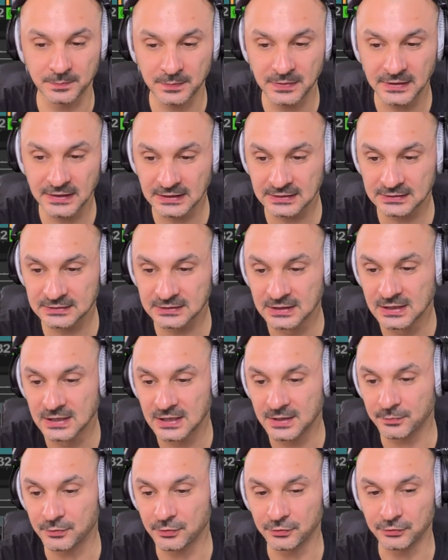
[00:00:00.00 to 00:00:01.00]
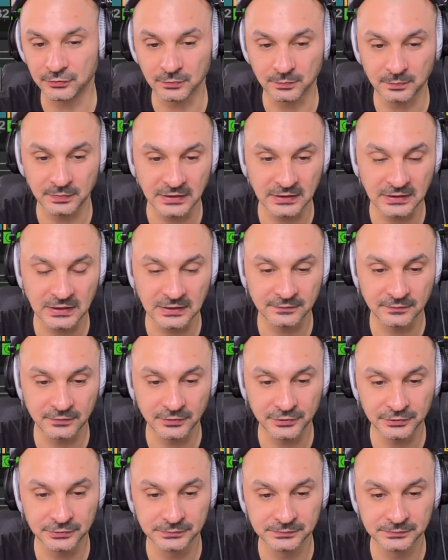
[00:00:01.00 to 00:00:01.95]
picked. I'm going to play that for you.